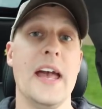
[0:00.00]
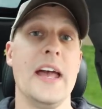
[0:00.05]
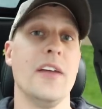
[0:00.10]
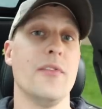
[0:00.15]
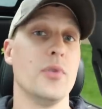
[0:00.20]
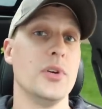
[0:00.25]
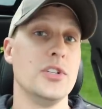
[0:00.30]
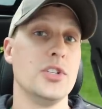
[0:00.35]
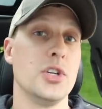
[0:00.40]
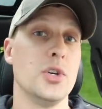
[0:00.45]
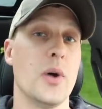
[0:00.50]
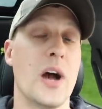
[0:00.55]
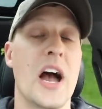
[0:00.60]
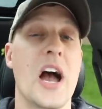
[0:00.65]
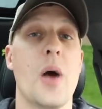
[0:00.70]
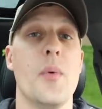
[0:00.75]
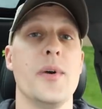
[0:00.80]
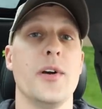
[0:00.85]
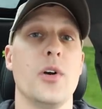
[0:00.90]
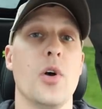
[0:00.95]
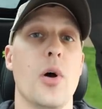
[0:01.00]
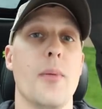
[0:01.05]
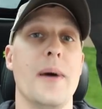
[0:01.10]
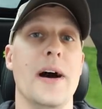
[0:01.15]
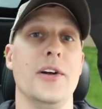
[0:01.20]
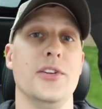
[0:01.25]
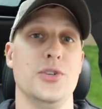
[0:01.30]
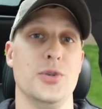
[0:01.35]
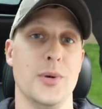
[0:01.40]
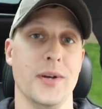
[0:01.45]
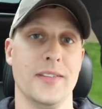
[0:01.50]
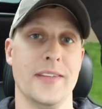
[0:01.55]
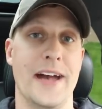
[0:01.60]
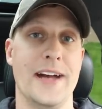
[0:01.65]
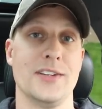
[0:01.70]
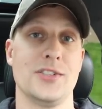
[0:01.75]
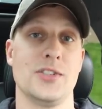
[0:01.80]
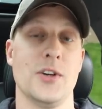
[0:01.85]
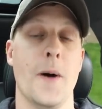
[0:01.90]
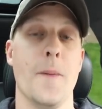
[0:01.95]
and if we do, how we go about doing
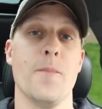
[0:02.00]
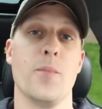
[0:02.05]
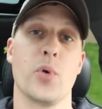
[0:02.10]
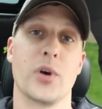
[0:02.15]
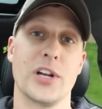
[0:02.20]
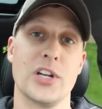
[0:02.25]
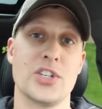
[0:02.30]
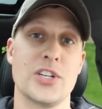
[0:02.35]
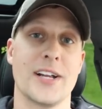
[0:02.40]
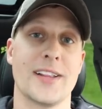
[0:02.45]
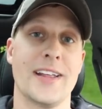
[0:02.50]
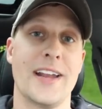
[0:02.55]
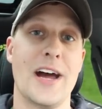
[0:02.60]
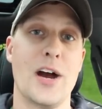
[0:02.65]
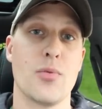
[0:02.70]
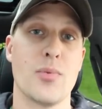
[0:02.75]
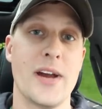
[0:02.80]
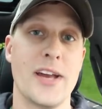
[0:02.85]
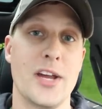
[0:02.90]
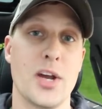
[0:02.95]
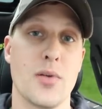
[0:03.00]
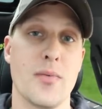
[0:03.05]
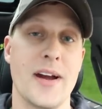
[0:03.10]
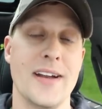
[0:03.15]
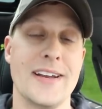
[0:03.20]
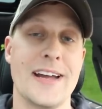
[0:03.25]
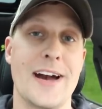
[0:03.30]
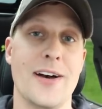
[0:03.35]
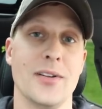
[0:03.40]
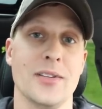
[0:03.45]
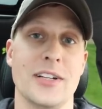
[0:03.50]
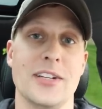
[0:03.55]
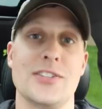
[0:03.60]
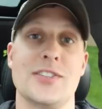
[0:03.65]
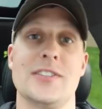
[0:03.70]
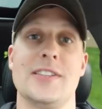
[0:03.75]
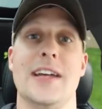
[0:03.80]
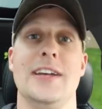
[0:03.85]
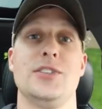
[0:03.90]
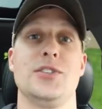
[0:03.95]
that. So we're gonna check that out right here, right now. Let's
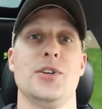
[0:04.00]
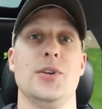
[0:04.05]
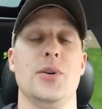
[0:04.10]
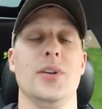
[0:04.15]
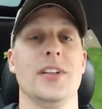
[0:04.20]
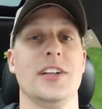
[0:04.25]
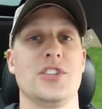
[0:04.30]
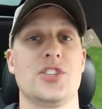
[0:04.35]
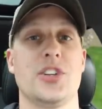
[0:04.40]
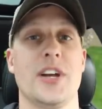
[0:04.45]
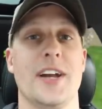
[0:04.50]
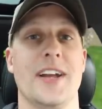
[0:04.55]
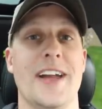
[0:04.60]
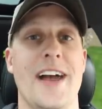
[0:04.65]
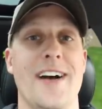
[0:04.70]
stay tuned, let's check it